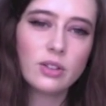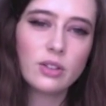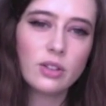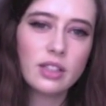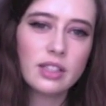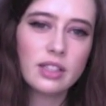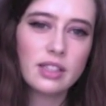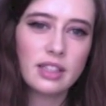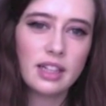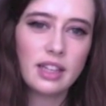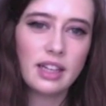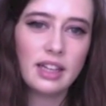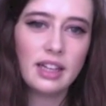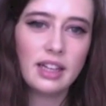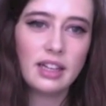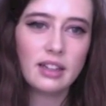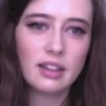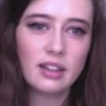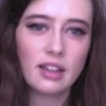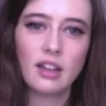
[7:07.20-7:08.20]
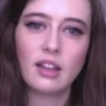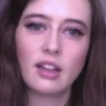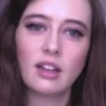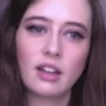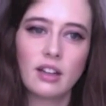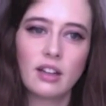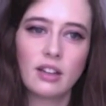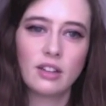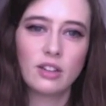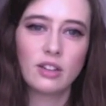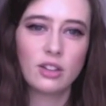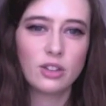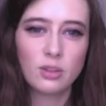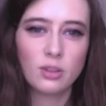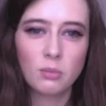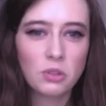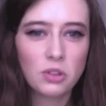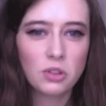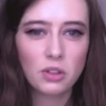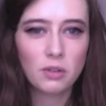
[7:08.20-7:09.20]
sort of see that there's
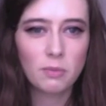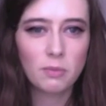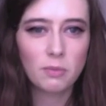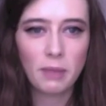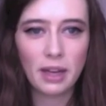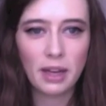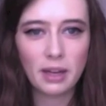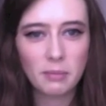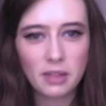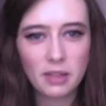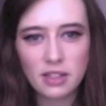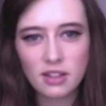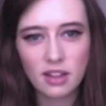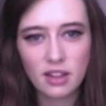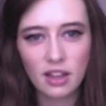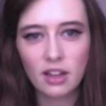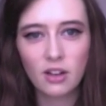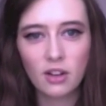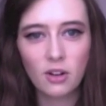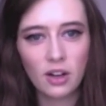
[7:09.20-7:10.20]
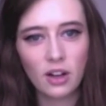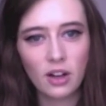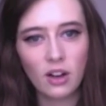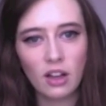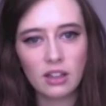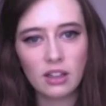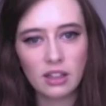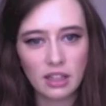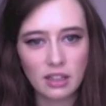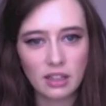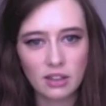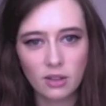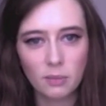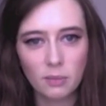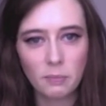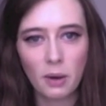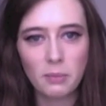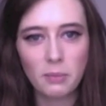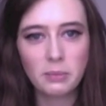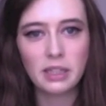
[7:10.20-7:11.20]
some sort of pigment thing going on. Like
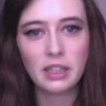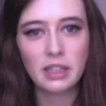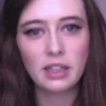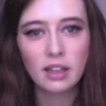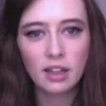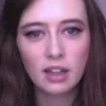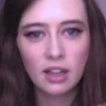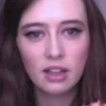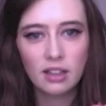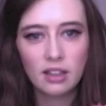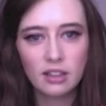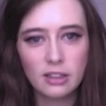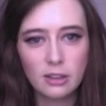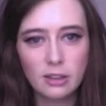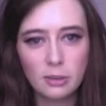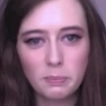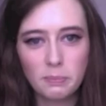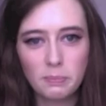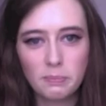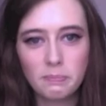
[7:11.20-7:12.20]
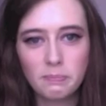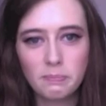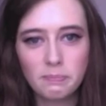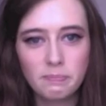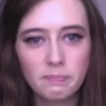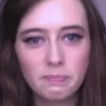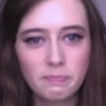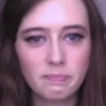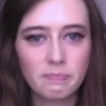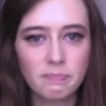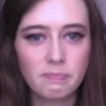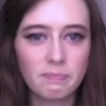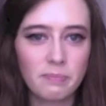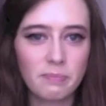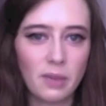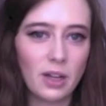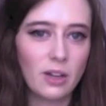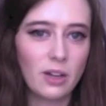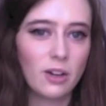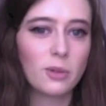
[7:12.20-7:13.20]
they're probably little,
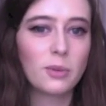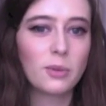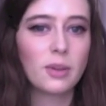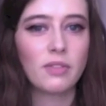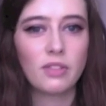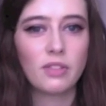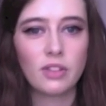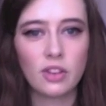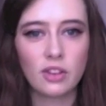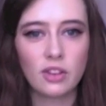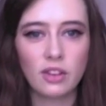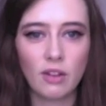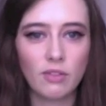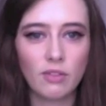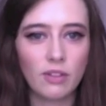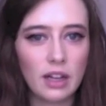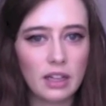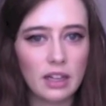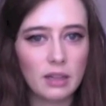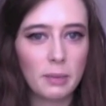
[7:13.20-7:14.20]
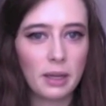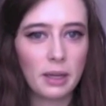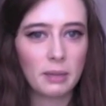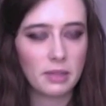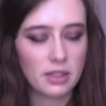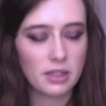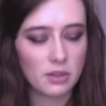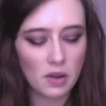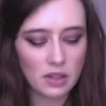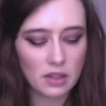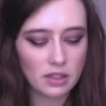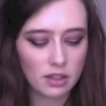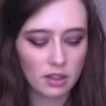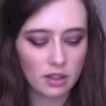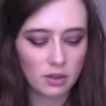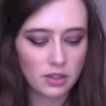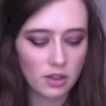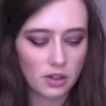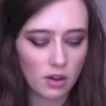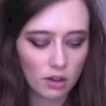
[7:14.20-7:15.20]
I don't know, whatever that violet pigment was that
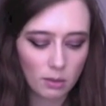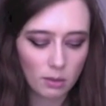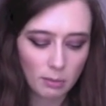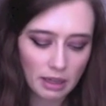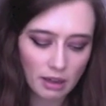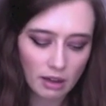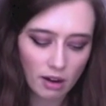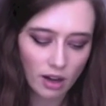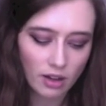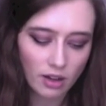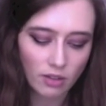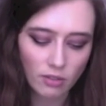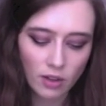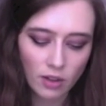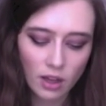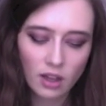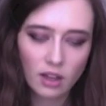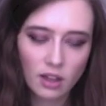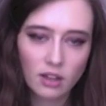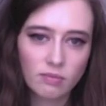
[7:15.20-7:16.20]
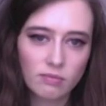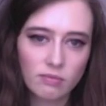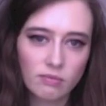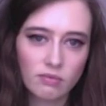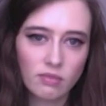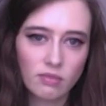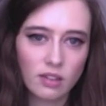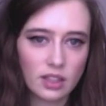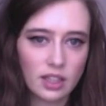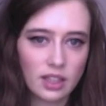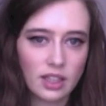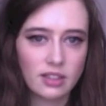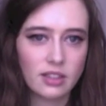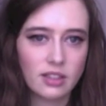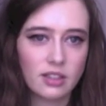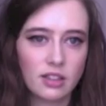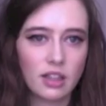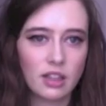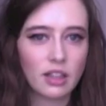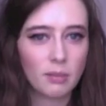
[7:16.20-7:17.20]
they were talking about. It kind of, I
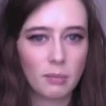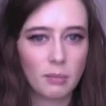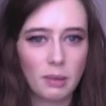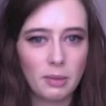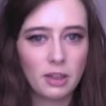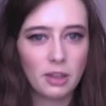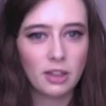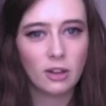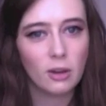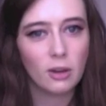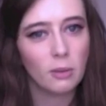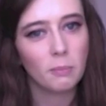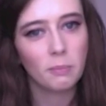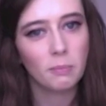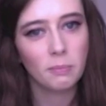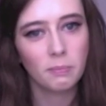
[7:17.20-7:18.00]
guess, like maybe little